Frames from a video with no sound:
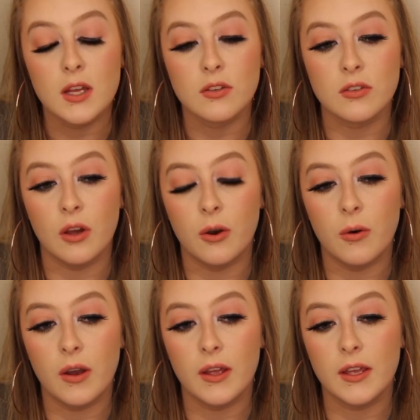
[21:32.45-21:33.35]

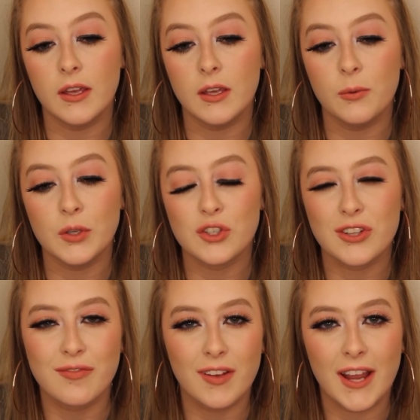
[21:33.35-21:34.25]
So it was
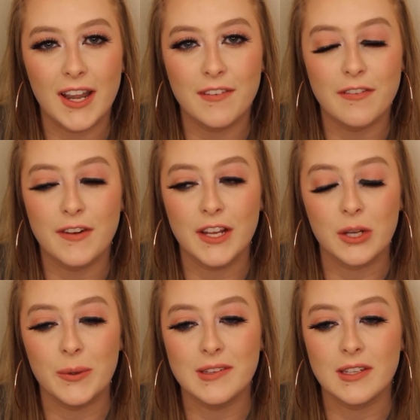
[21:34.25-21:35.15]
just kind of a funny
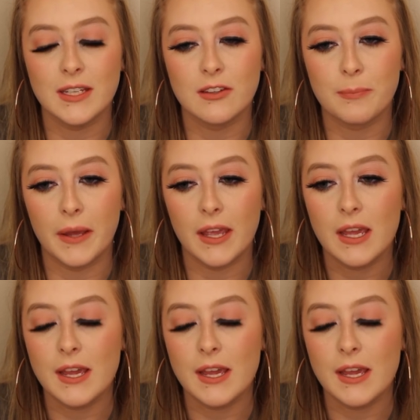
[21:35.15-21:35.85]
coincidence, but